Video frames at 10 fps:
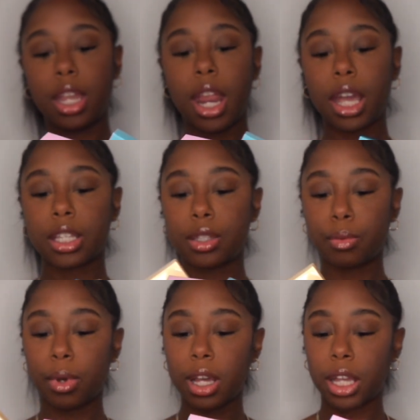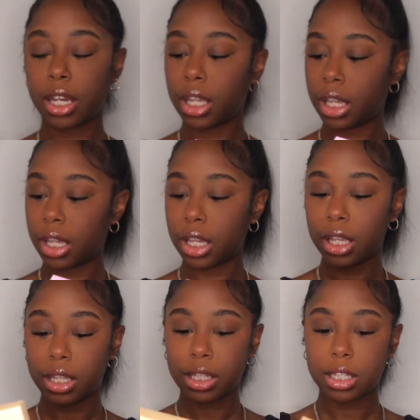the next one
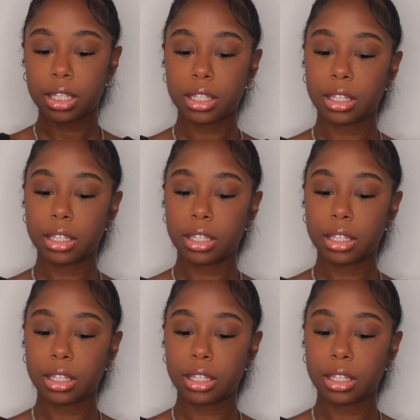is